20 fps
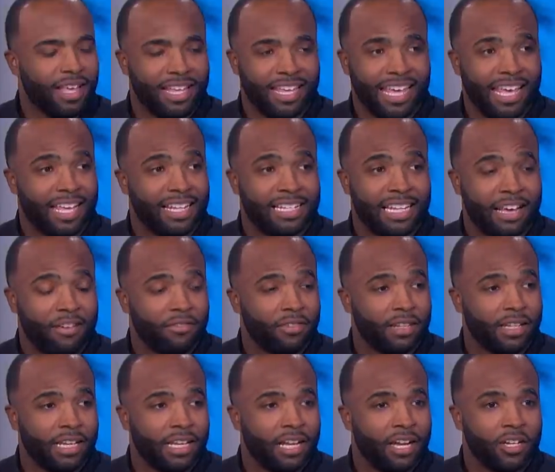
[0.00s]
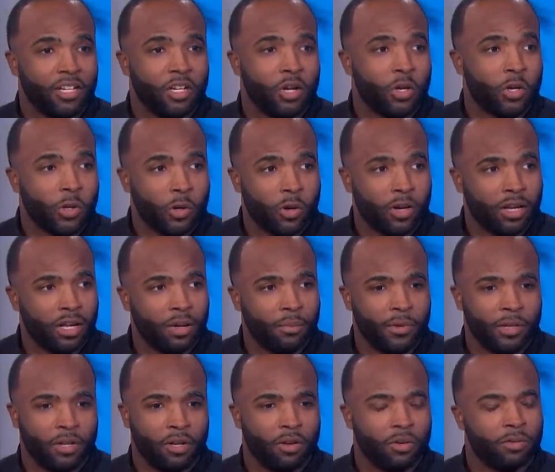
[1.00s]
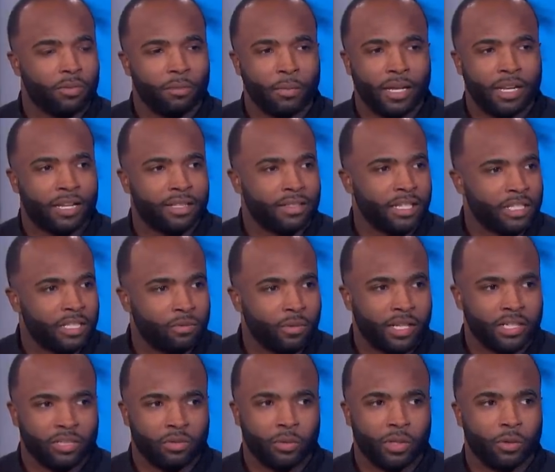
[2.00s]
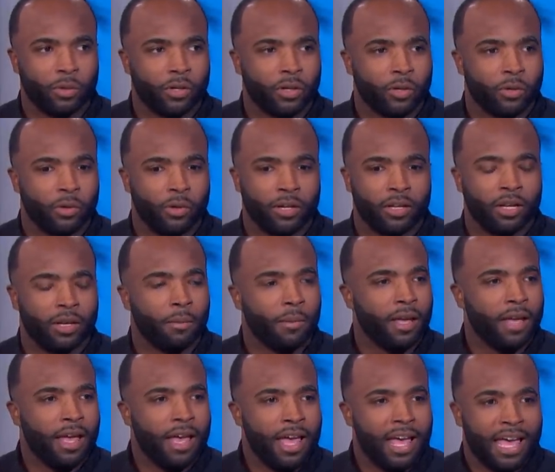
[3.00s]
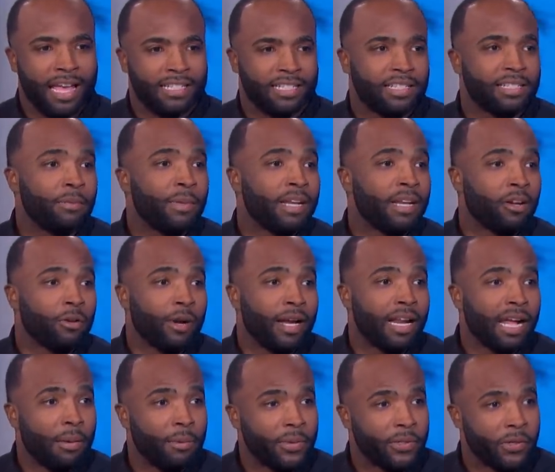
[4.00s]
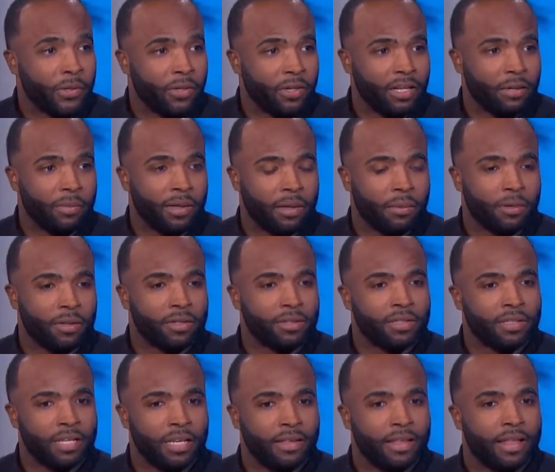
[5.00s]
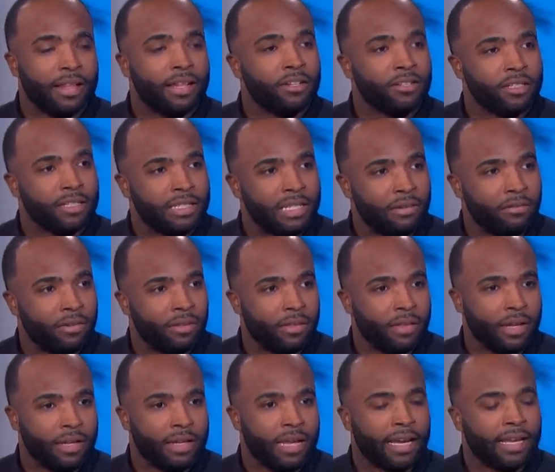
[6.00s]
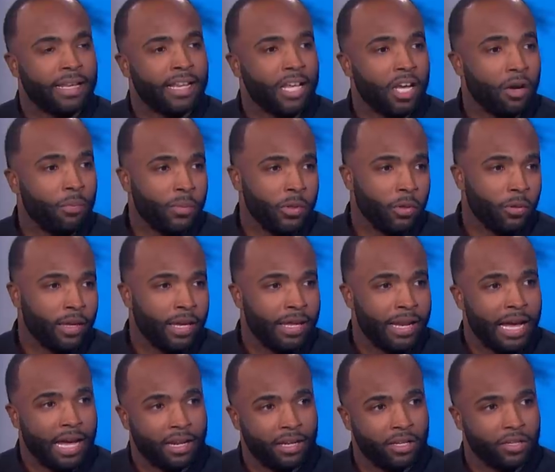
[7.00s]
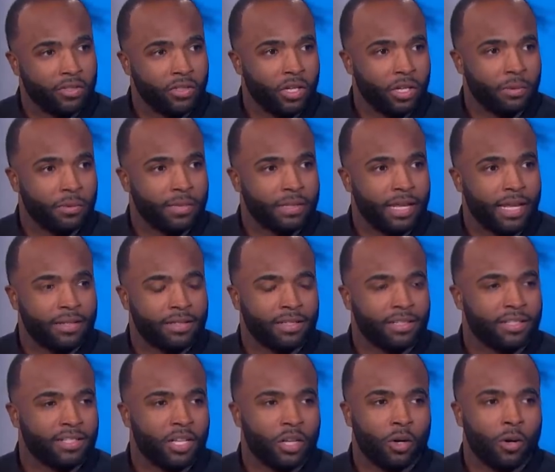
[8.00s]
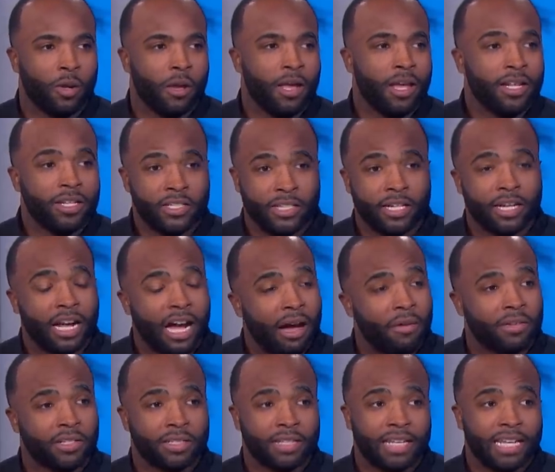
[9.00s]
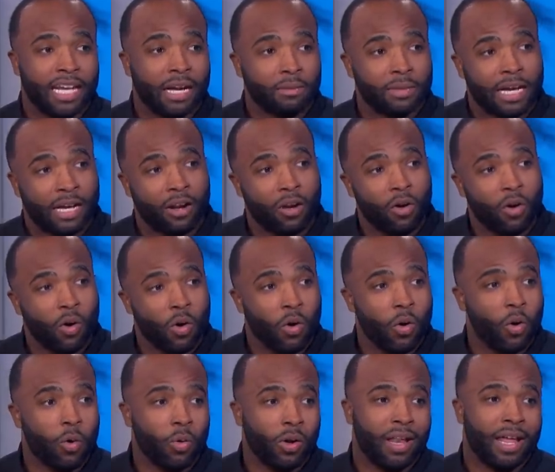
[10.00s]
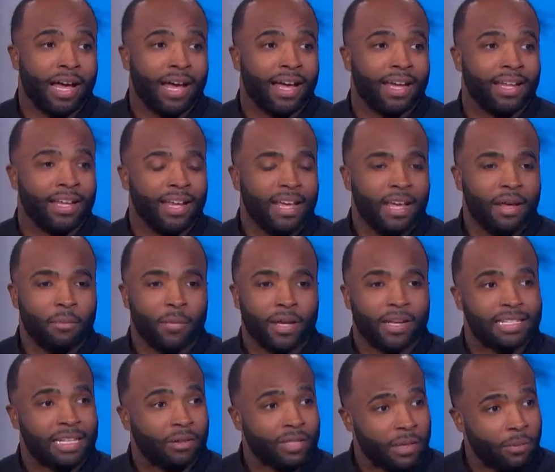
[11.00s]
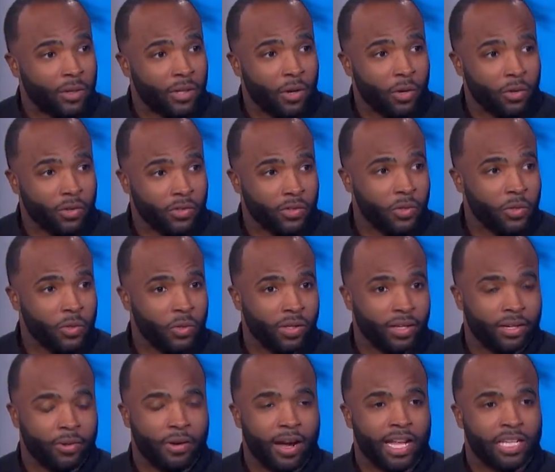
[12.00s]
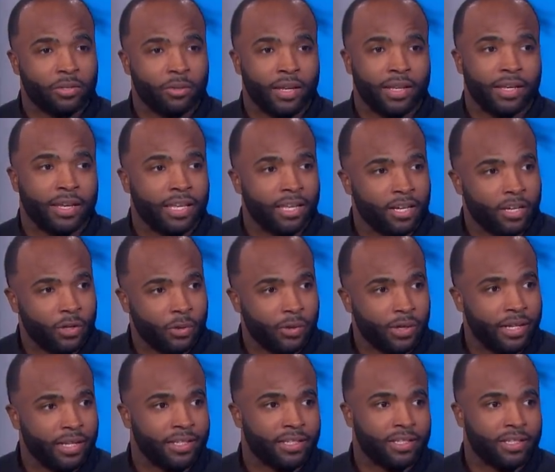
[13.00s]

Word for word: Yeah, definitely. Uh, you know, growing up, you know, being in the situation we were growing up, it's just been a great opportunity to be able to see that there's a different thing that can help you get out of your circumstances. So Cheer obviously helped out a whole lot, because I was able to go to school and graduate and get a degree.